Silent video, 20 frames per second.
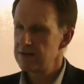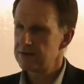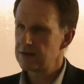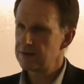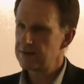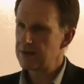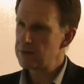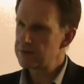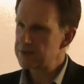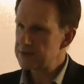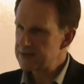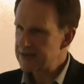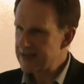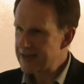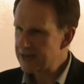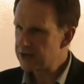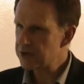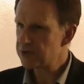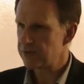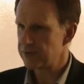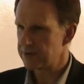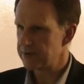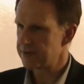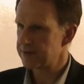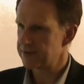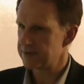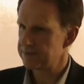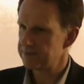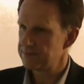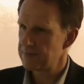So there was an
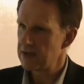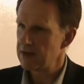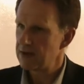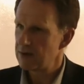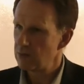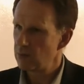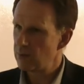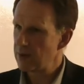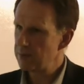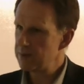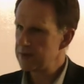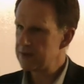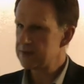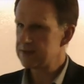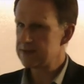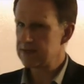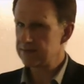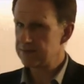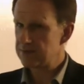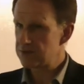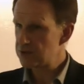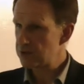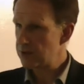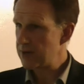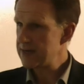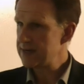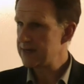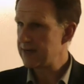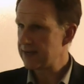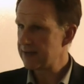ignorance. When we did the
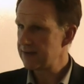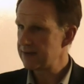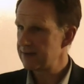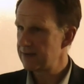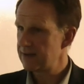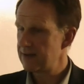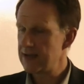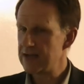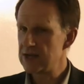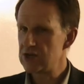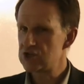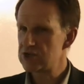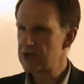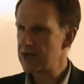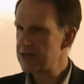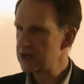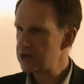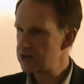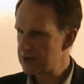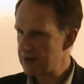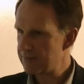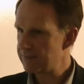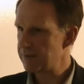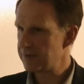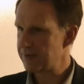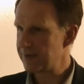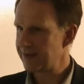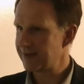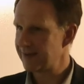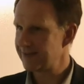training, it changed
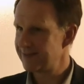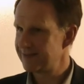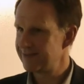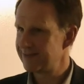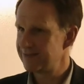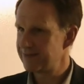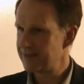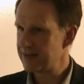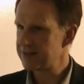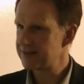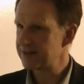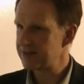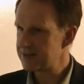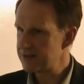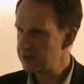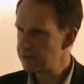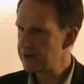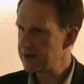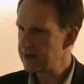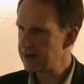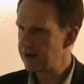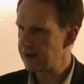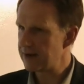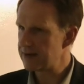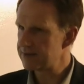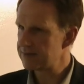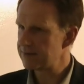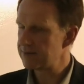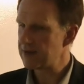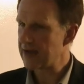everything. They suddenly
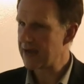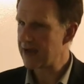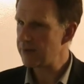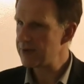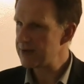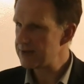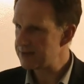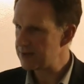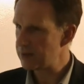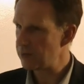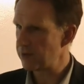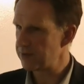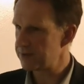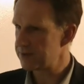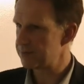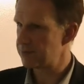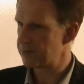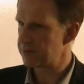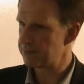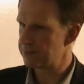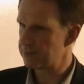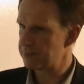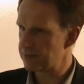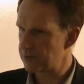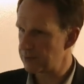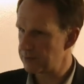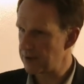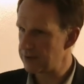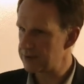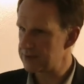realized how easy it was to
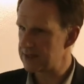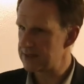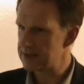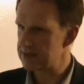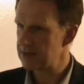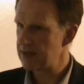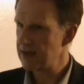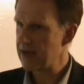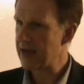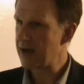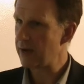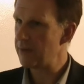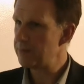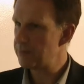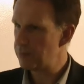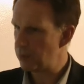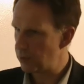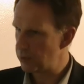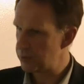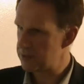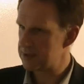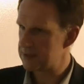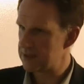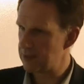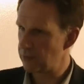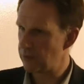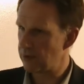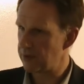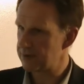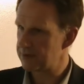promote it, how important
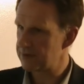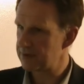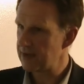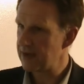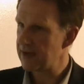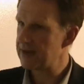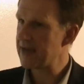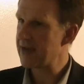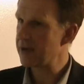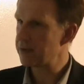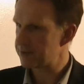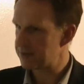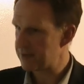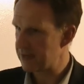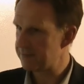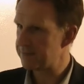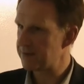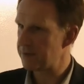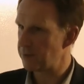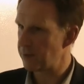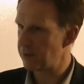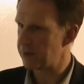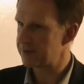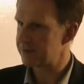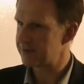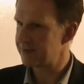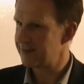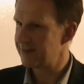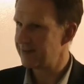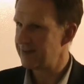it was, and how safe it
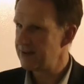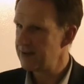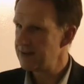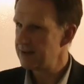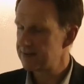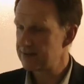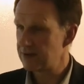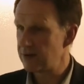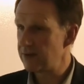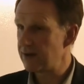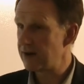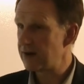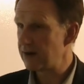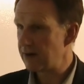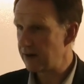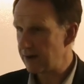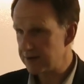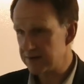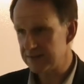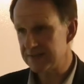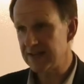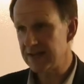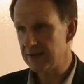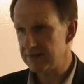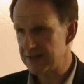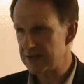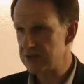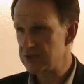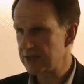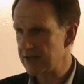was. So I'd
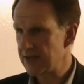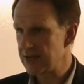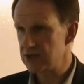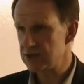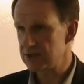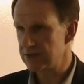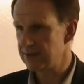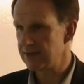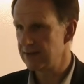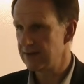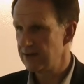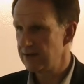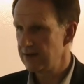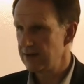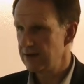say it's education.